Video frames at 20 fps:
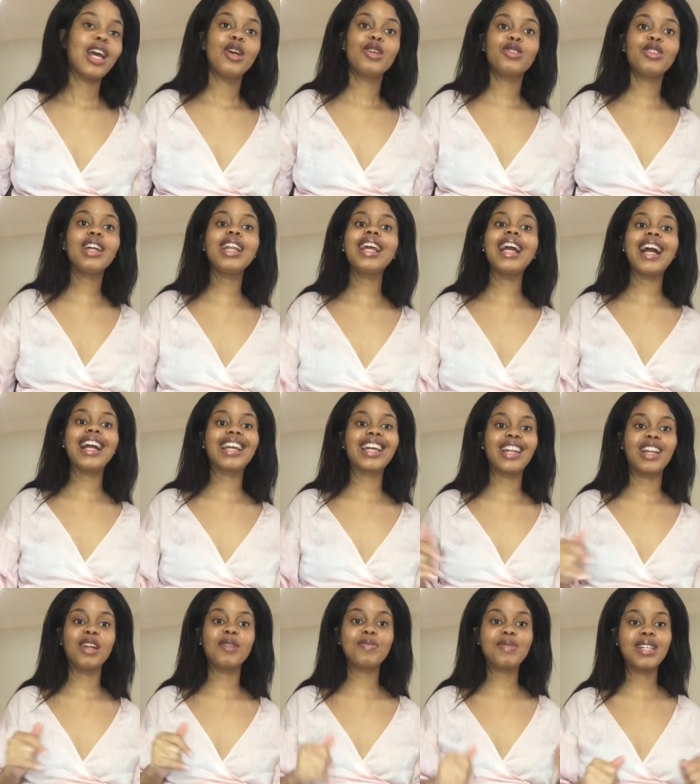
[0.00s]
surely i
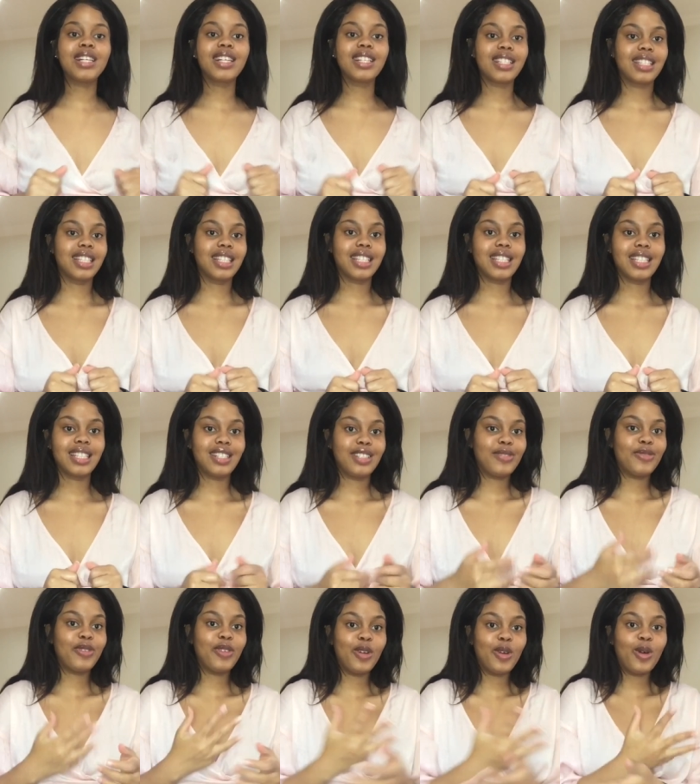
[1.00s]
cannot be consistent
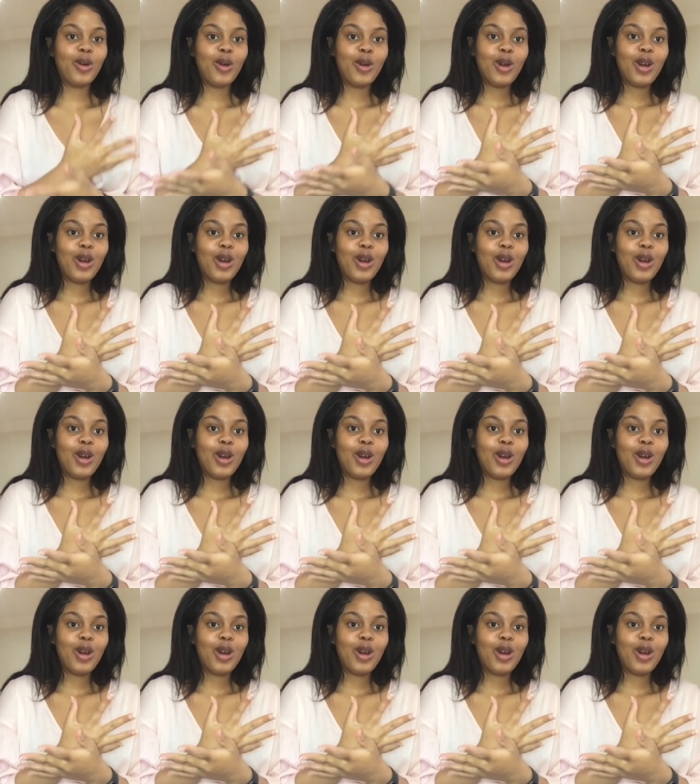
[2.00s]
for